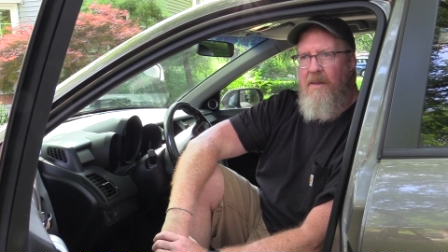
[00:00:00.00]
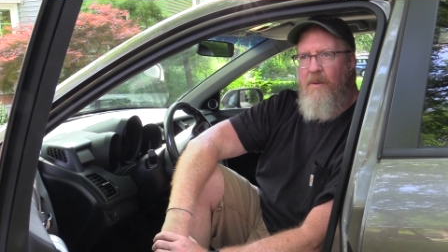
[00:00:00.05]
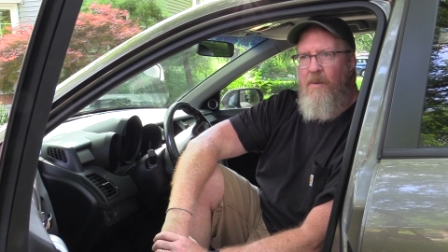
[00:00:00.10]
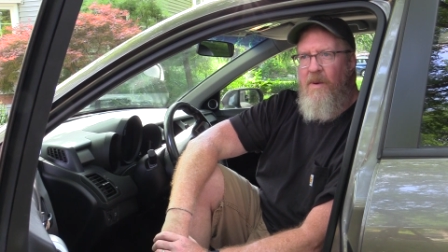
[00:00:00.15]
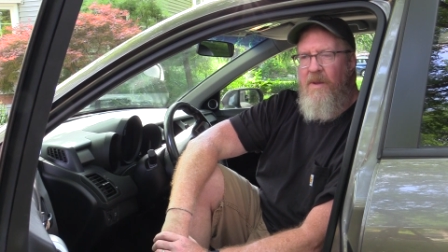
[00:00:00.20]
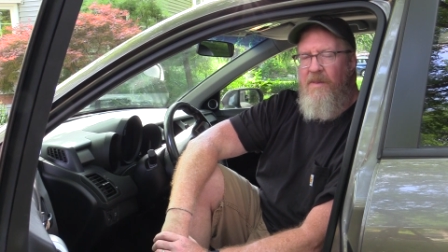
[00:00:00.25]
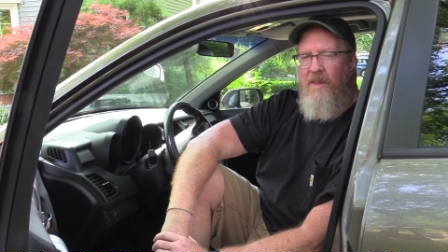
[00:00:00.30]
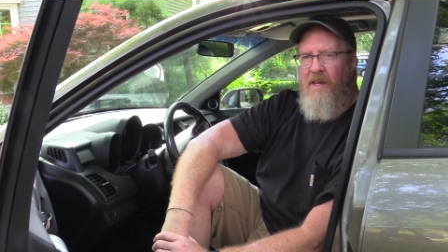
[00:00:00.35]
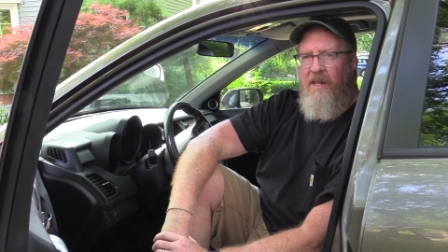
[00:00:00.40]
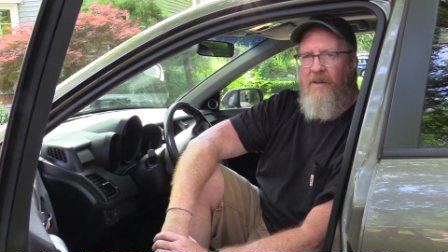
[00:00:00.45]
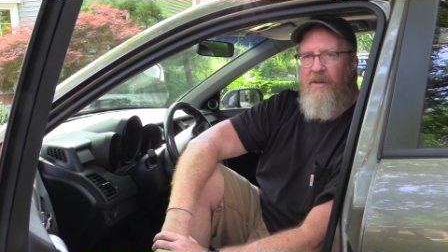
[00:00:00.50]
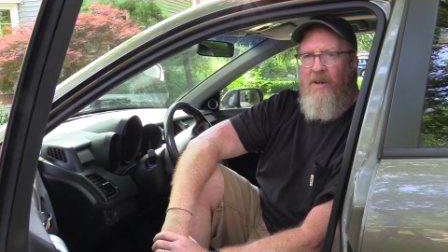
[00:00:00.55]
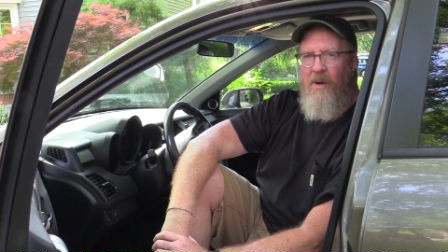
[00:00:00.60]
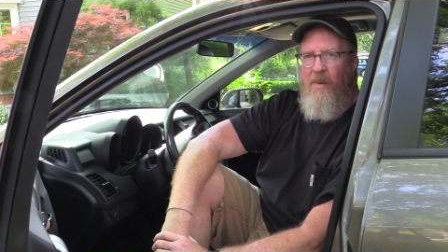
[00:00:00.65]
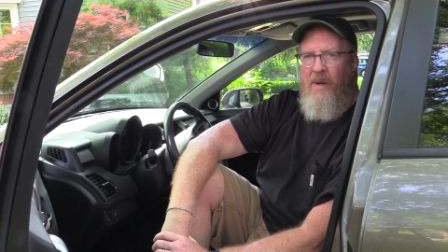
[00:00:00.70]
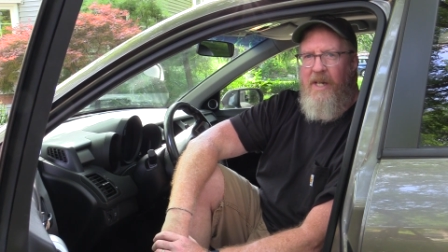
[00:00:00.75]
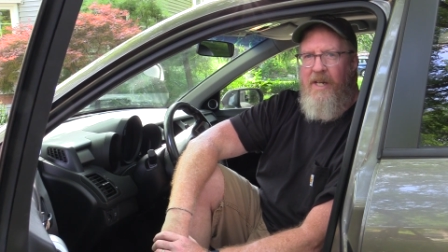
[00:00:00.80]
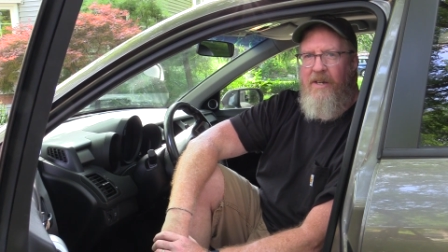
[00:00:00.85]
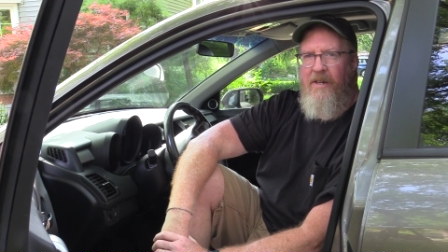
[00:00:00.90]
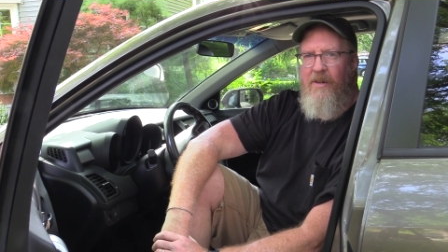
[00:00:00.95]
the one thing you don't
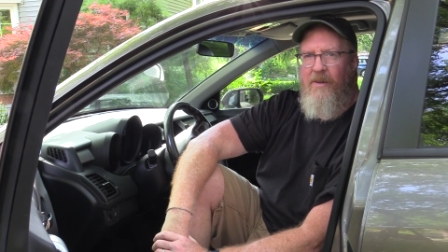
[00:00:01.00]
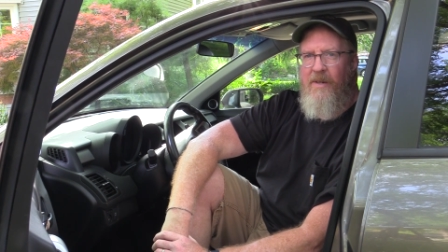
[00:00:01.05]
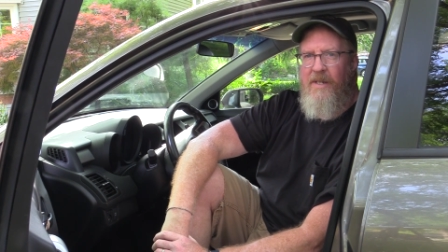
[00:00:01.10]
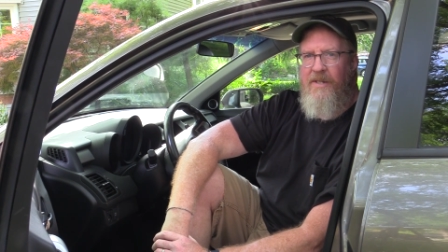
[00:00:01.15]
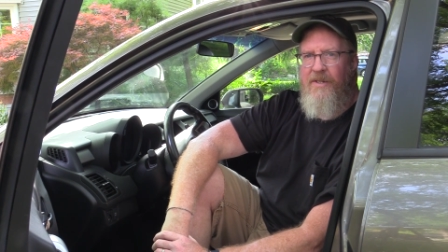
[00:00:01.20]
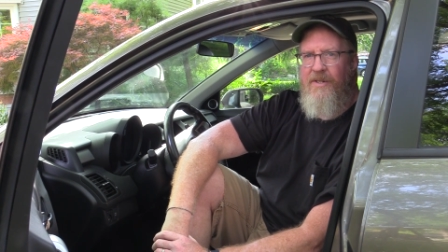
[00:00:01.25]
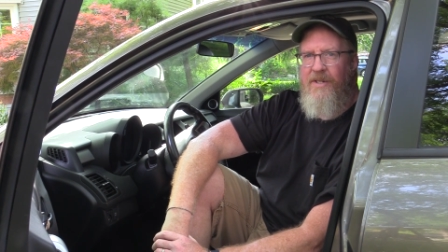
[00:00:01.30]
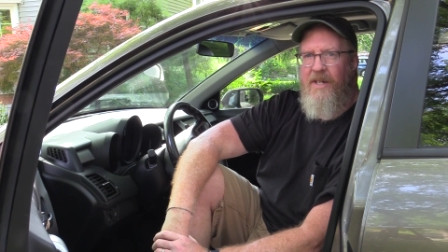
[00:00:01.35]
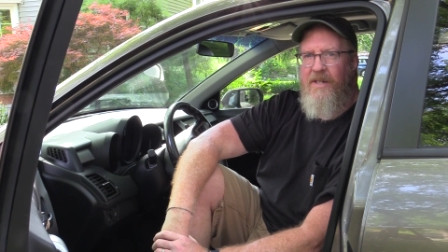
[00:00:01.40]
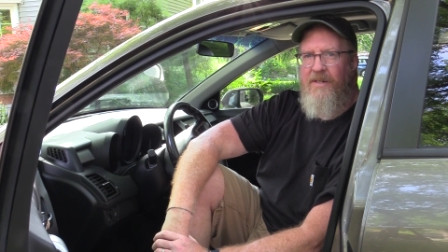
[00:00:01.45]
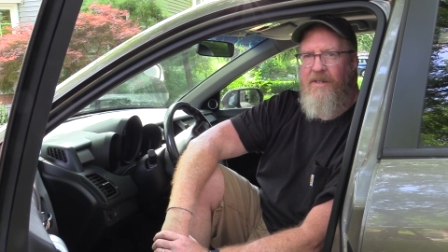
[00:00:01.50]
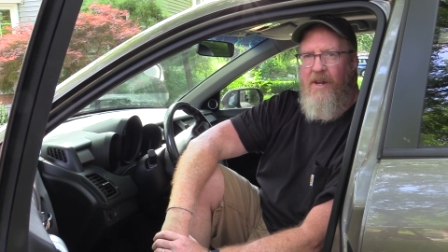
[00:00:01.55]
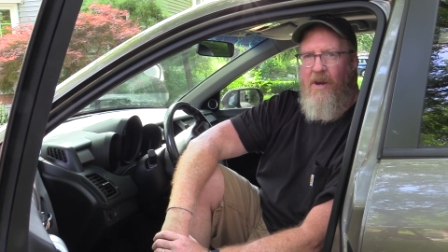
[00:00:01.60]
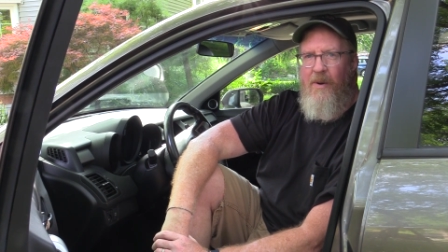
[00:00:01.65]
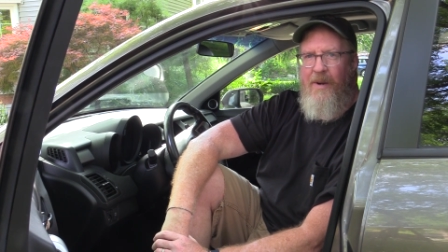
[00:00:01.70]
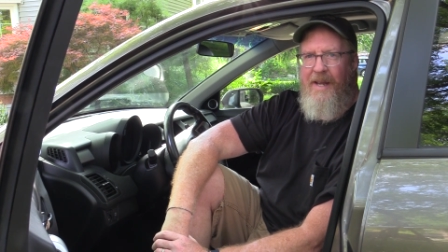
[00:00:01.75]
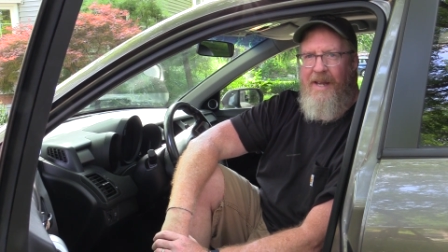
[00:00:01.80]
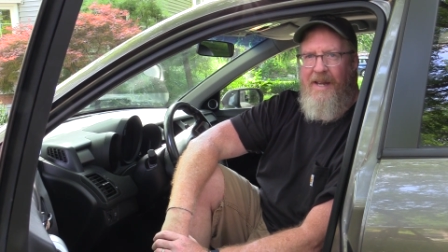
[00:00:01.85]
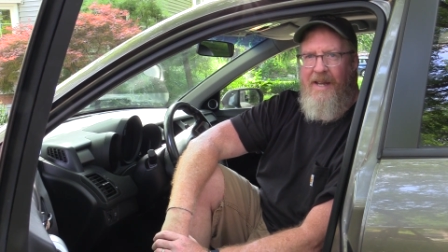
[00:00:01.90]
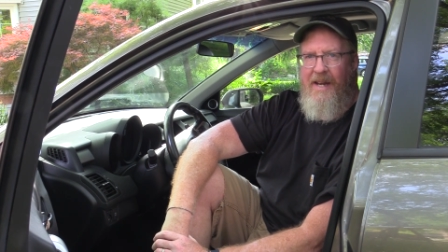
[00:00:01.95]
wanna do is just
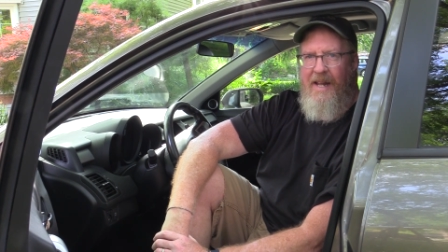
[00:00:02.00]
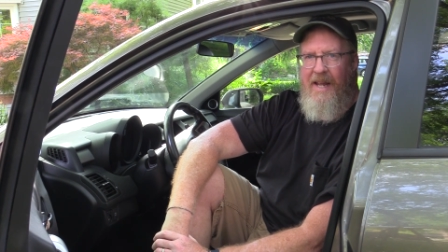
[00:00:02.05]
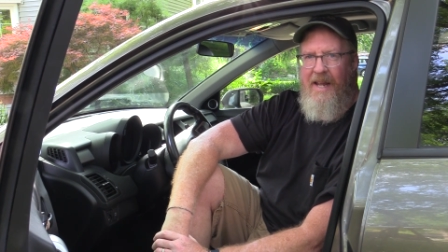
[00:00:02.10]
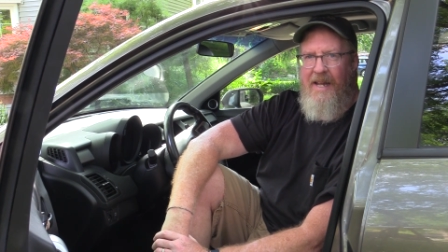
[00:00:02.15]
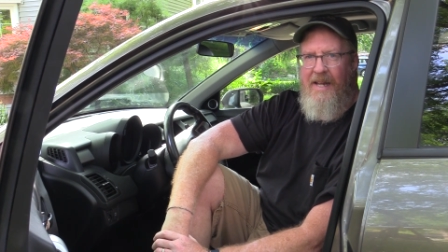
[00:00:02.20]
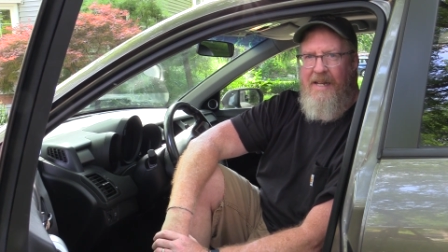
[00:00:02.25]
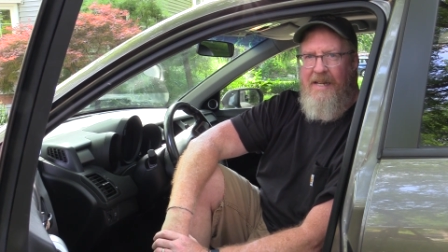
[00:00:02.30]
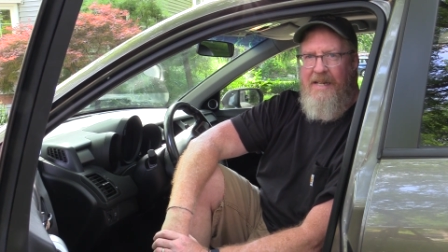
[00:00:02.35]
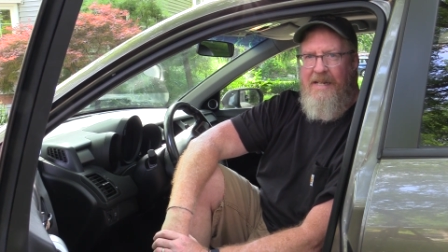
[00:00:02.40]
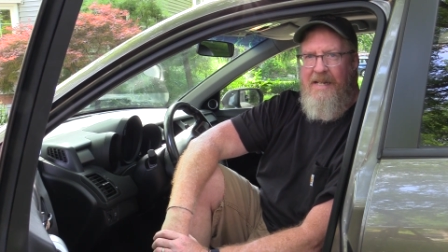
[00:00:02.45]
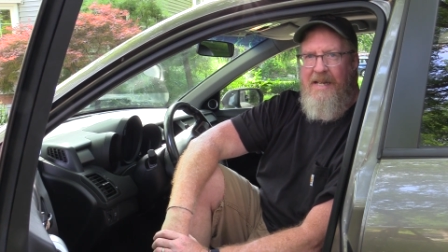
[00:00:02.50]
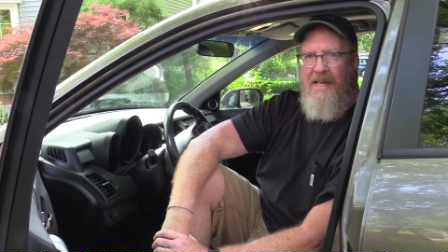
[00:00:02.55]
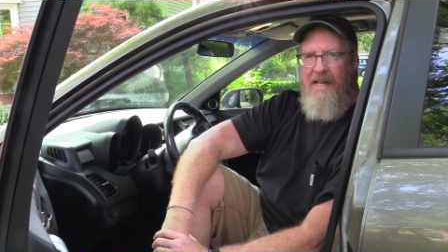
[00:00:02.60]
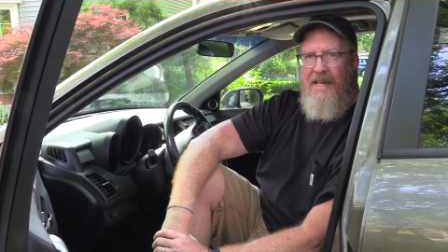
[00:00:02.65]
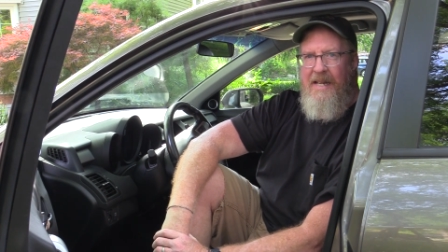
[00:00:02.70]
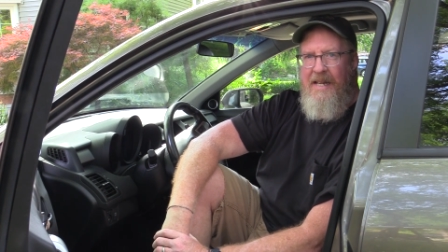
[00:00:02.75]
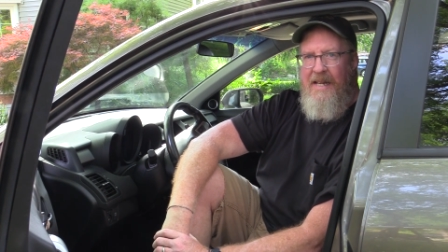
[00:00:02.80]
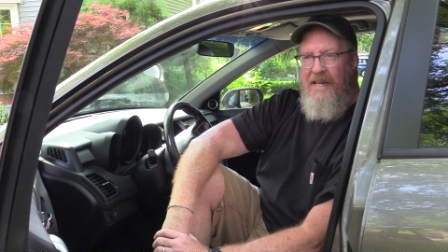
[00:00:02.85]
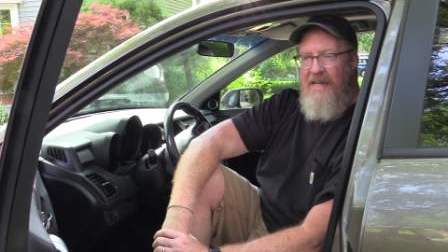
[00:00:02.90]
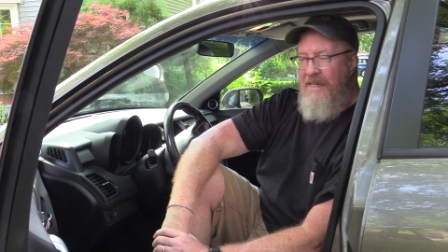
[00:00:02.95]
go ahead and
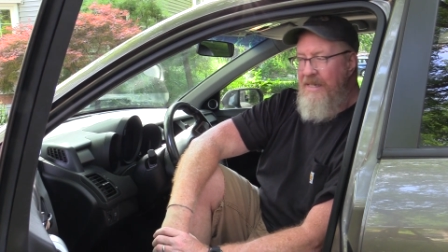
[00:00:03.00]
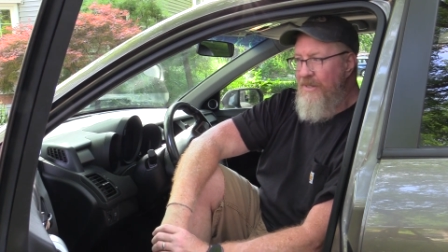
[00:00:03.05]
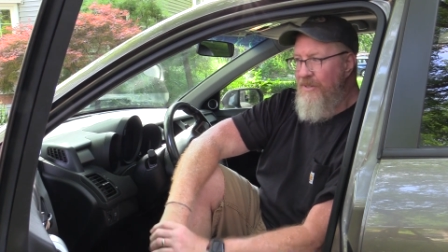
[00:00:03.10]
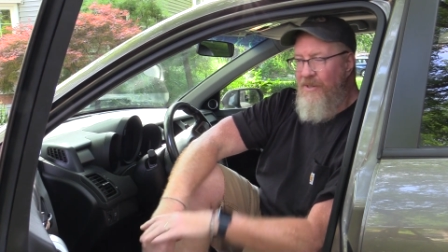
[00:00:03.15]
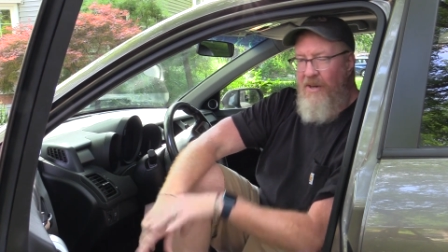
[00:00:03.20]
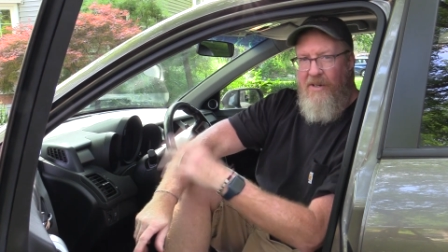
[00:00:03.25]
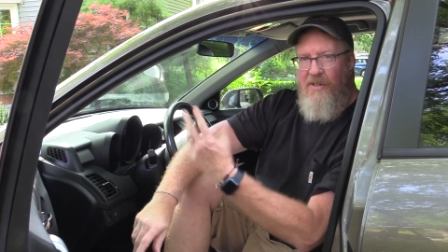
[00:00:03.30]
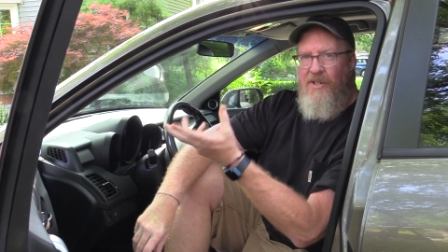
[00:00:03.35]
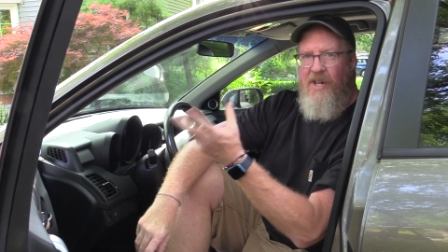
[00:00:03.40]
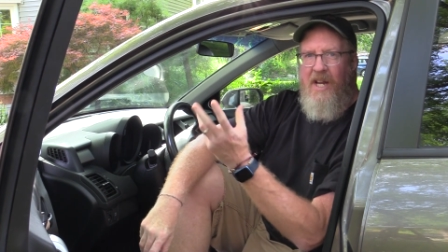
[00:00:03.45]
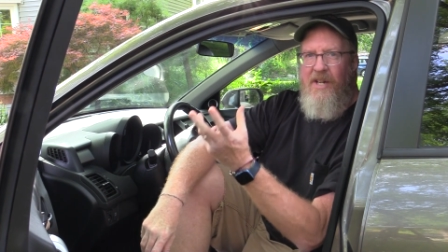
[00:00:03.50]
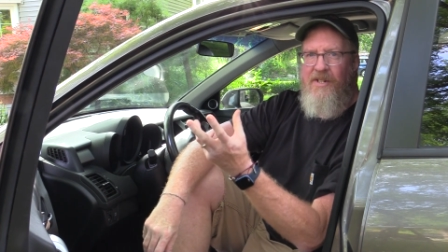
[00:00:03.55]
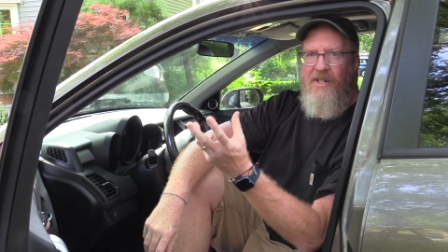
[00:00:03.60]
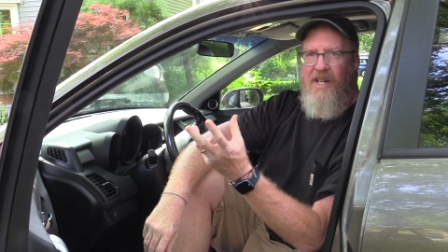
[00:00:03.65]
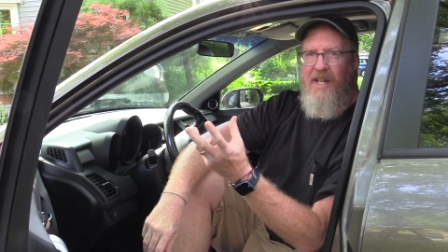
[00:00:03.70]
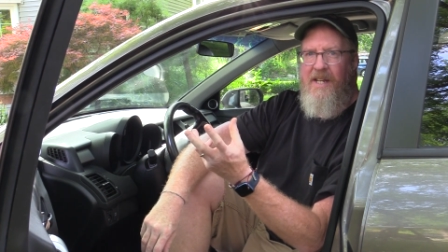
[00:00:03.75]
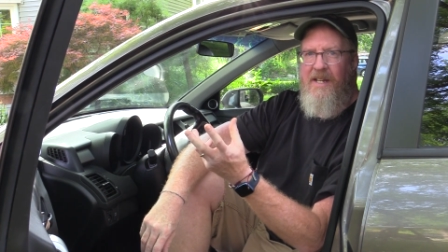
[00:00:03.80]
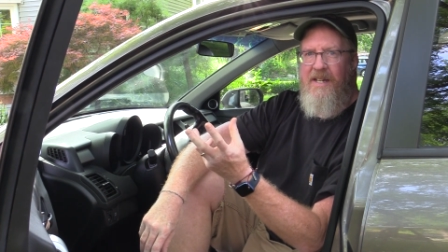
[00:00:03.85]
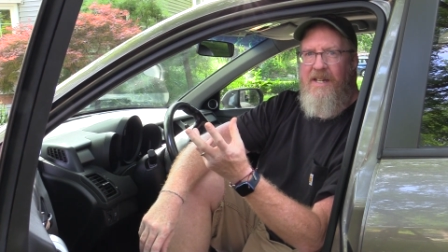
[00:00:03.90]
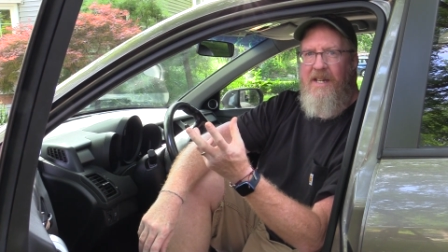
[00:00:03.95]
start
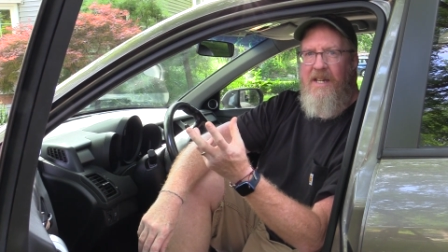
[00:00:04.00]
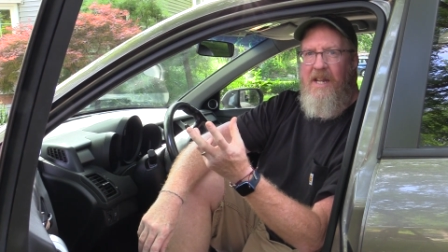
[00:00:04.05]
changing it.